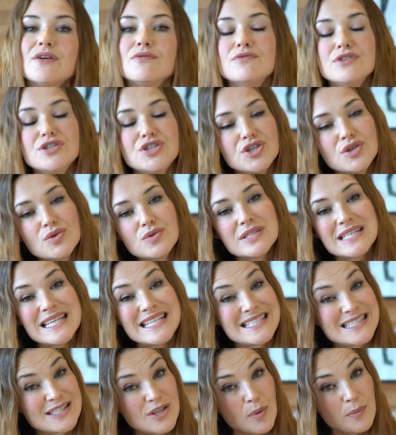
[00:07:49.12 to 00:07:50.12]
reduced
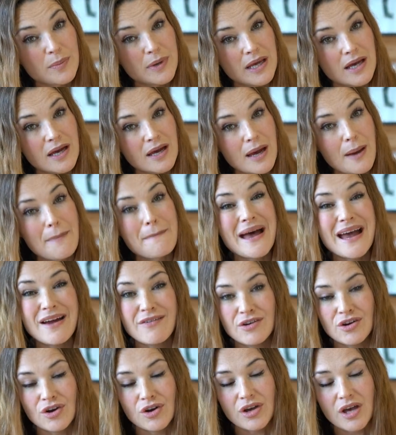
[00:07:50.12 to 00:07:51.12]
insomnia,
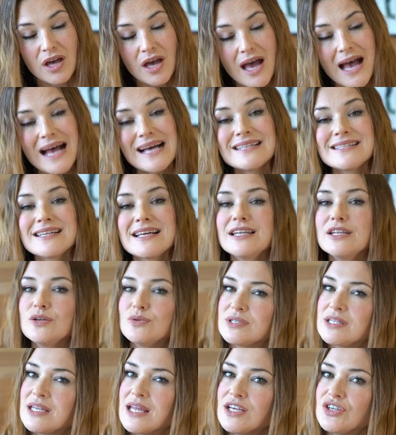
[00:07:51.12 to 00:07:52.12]
paranoia, and
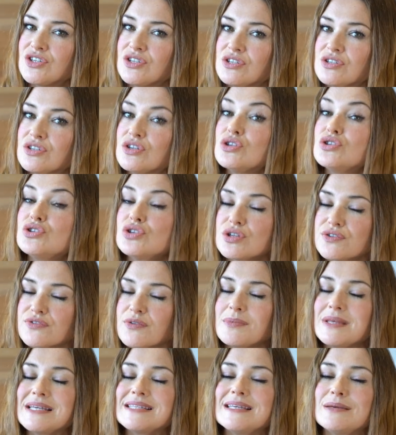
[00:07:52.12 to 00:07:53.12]
hallucinations just
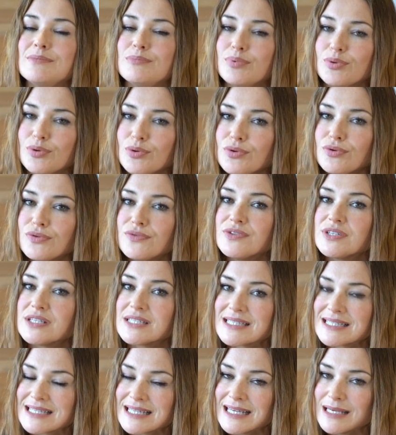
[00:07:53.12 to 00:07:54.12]
from this improved
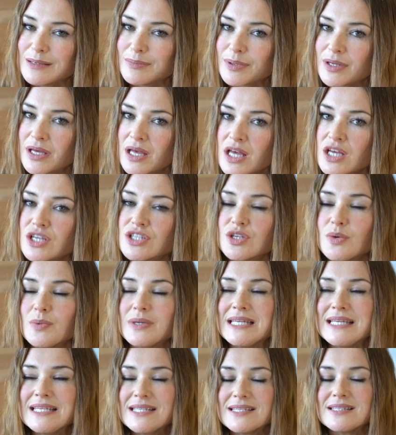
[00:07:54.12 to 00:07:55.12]
sleep. So we
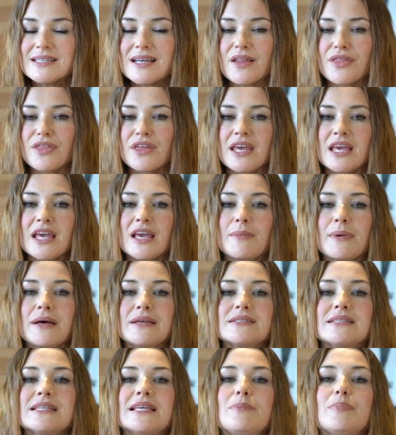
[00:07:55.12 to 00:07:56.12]
need to start thinking
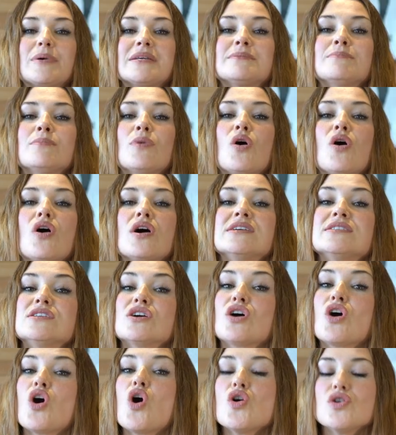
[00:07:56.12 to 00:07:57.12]
about sleep as more as a
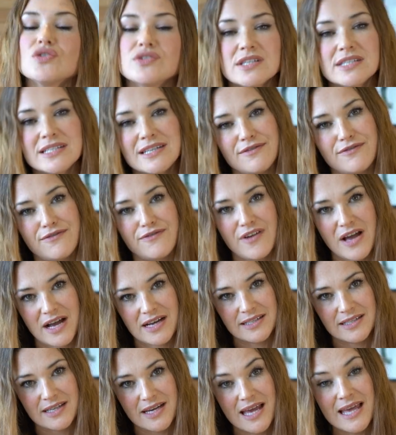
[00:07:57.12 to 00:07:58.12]
causative
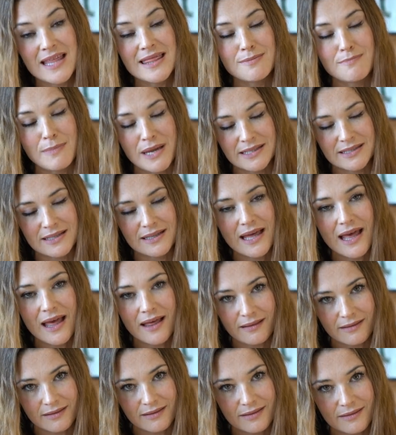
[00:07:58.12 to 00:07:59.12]
factor in mental
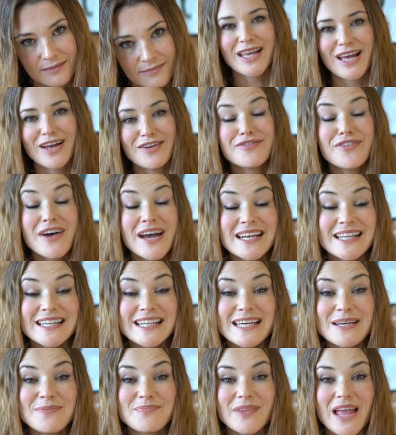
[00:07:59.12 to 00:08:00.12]
health.
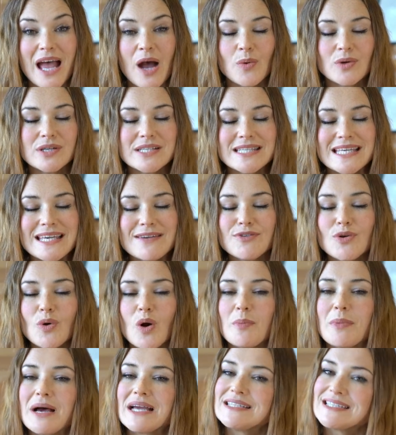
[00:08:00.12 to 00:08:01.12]
Finally, I want to give you
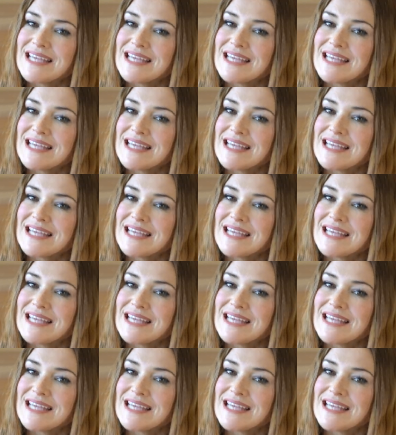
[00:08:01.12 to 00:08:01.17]
all my